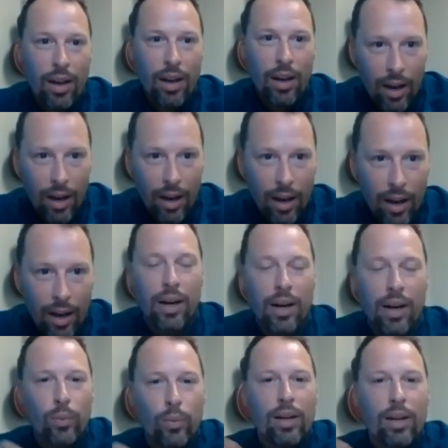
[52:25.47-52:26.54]
every single
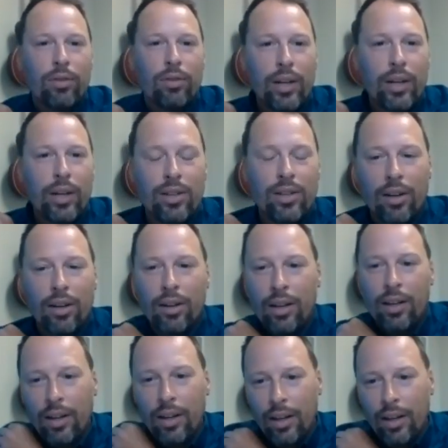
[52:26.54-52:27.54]
month, waiting for a return.